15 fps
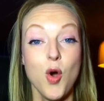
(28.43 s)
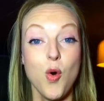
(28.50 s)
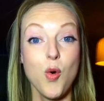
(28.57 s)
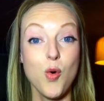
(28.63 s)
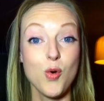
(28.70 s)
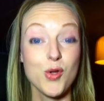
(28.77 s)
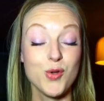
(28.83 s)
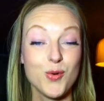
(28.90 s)

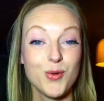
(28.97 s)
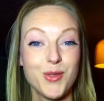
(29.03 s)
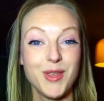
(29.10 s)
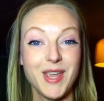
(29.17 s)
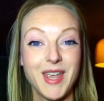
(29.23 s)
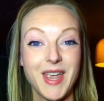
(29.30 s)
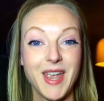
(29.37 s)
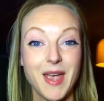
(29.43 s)
or you're
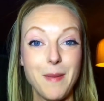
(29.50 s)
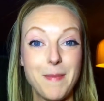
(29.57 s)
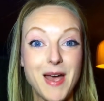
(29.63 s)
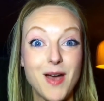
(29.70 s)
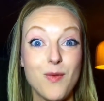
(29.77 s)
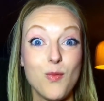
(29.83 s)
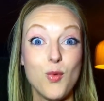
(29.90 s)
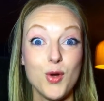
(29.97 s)
thinking
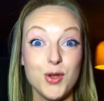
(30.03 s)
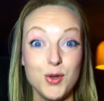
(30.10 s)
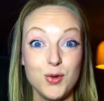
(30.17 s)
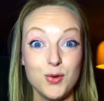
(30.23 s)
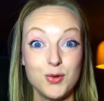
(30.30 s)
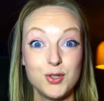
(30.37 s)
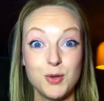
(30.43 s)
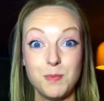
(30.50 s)
about what
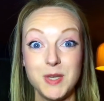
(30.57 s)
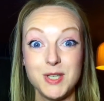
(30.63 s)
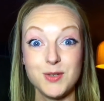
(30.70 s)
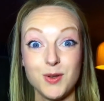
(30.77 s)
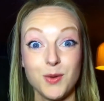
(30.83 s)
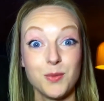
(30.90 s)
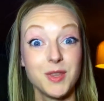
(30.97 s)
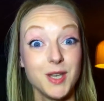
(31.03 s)
you should be
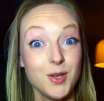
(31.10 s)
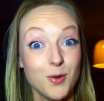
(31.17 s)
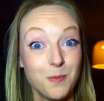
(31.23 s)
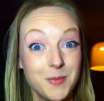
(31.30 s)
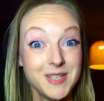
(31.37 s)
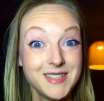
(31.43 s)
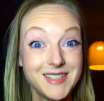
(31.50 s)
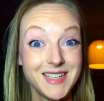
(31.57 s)
doing within your
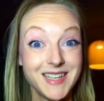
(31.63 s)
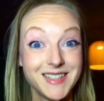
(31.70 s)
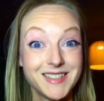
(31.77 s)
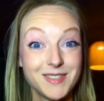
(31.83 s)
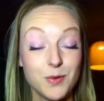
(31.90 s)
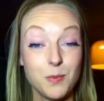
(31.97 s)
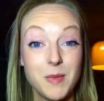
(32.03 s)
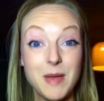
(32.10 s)

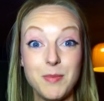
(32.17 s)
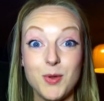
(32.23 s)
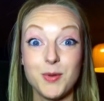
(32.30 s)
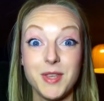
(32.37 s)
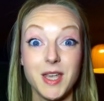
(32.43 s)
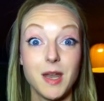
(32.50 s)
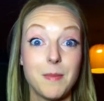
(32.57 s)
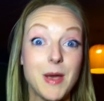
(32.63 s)
business, or maybe you're
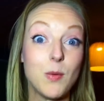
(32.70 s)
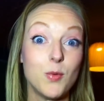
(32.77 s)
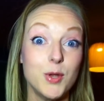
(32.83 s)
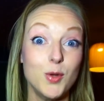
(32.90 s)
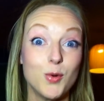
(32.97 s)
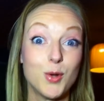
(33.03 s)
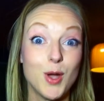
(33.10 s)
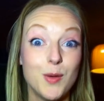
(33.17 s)
thinking about what
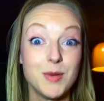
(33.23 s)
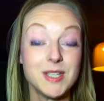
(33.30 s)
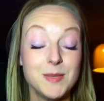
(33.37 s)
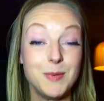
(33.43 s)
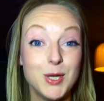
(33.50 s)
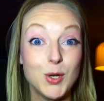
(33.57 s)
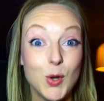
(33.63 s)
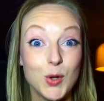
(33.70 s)
you're going to
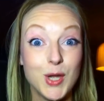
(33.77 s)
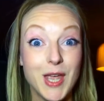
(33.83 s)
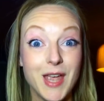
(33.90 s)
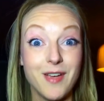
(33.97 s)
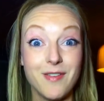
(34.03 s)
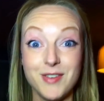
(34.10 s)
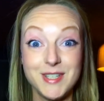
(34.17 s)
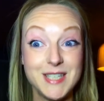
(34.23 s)
be
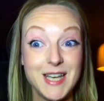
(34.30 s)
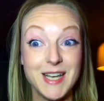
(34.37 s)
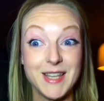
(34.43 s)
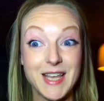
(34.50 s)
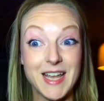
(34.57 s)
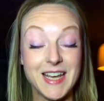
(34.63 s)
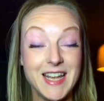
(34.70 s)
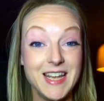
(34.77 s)
cooking for dinner
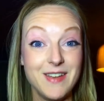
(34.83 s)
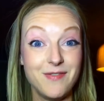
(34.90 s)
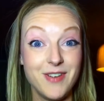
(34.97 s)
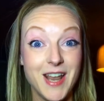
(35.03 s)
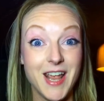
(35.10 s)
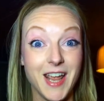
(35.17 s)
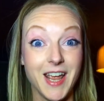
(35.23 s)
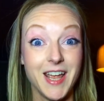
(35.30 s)
that
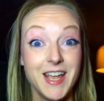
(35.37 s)
evening.